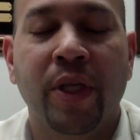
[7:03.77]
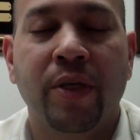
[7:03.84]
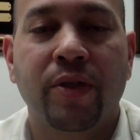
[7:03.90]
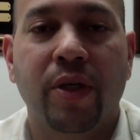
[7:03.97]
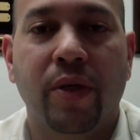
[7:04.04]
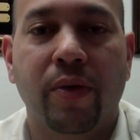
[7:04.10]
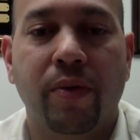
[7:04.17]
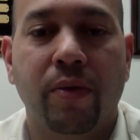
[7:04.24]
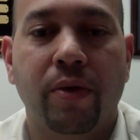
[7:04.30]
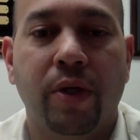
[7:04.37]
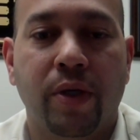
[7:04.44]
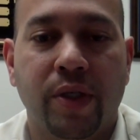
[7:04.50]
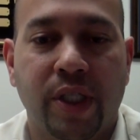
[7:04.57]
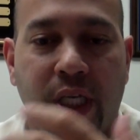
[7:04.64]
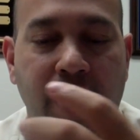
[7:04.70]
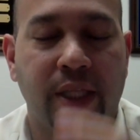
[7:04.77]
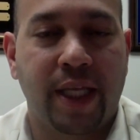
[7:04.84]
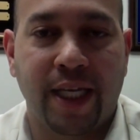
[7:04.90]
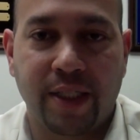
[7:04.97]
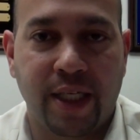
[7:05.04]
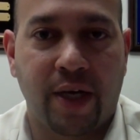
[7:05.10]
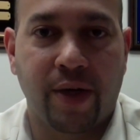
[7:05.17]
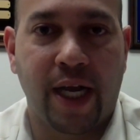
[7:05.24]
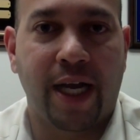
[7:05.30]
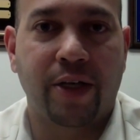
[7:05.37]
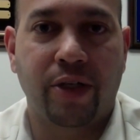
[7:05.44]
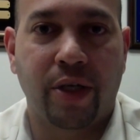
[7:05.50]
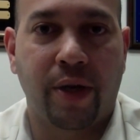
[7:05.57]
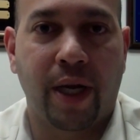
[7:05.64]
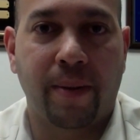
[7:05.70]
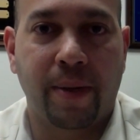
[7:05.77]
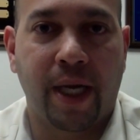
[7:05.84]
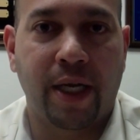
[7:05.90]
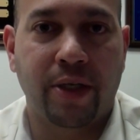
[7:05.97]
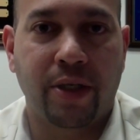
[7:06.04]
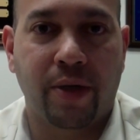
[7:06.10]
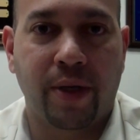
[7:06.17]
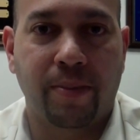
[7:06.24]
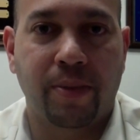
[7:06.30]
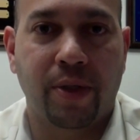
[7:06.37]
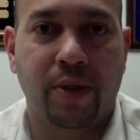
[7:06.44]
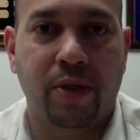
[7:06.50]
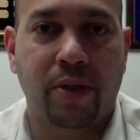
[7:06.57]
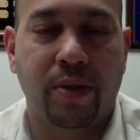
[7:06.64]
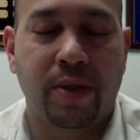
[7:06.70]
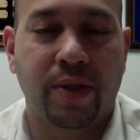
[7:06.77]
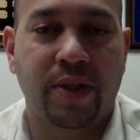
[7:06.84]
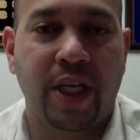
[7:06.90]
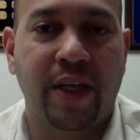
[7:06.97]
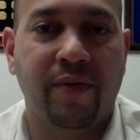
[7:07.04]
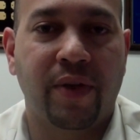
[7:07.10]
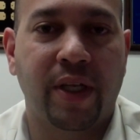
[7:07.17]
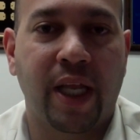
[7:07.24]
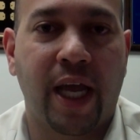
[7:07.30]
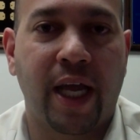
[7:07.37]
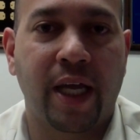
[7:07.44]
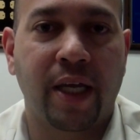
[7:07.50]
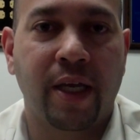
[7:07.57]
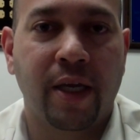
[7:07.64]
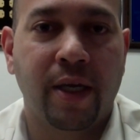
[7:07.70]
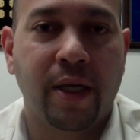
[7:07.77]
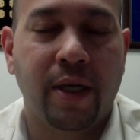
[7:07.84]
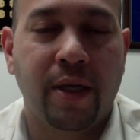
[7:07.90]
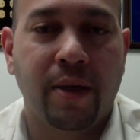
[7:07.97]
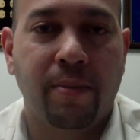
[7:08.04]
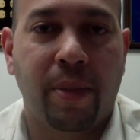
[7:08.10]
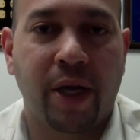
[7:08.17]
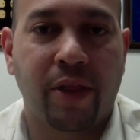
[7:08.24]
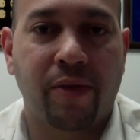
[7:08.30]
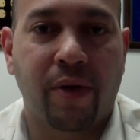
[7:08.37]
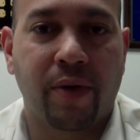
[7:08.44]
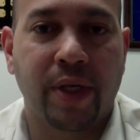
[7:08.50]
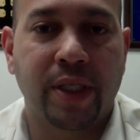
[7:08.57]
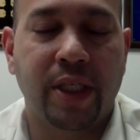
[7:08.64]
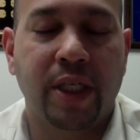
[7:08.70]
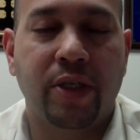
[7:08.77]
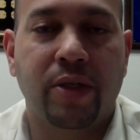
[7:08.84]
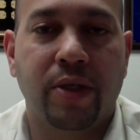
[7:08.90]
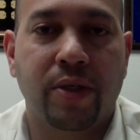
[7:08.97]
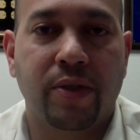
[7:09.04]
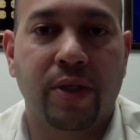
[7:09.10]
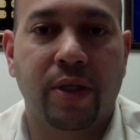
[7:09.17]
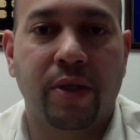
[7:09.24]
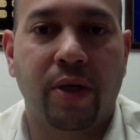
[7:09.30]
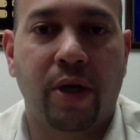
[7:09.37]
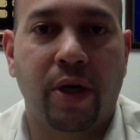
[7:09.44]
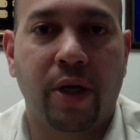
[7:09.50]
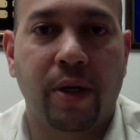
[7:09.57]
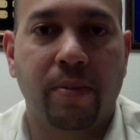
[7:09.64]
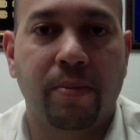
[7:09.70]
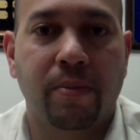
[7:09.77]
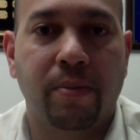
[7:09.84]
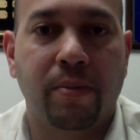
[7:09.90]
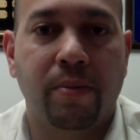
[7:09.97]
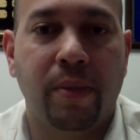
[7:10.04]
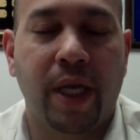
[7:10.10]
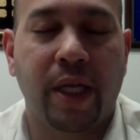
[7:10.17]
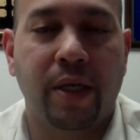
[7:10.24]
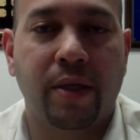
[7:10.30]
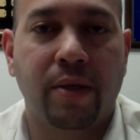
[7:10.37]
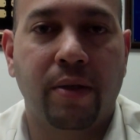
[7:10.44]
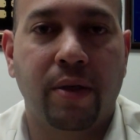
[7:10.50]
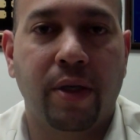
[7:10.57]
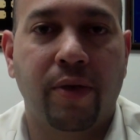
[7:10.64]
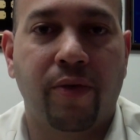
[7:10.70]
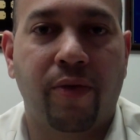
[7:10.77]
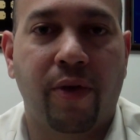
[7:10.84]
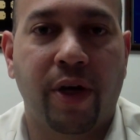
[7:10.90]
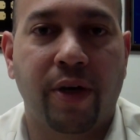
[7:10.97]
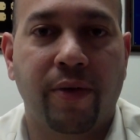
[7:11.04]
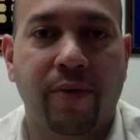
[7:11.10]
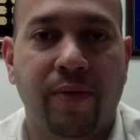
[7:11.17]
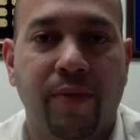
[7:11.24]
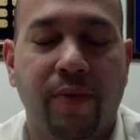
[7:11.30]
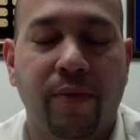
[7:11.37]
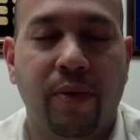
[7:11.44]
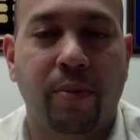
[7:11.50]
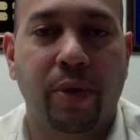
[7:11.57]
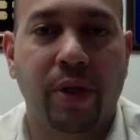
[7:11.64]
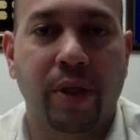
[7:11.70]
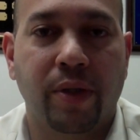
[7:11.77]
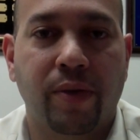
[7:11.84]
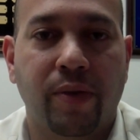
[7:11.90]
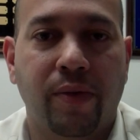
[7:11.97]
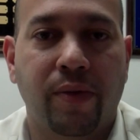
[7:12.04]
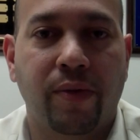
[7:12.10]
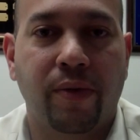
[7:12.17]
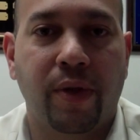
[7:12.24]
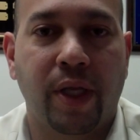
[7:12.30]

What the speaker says: So you're saying that's how God showed up. God showed up to save the day by throwing teachers and armed men in front of the bullets.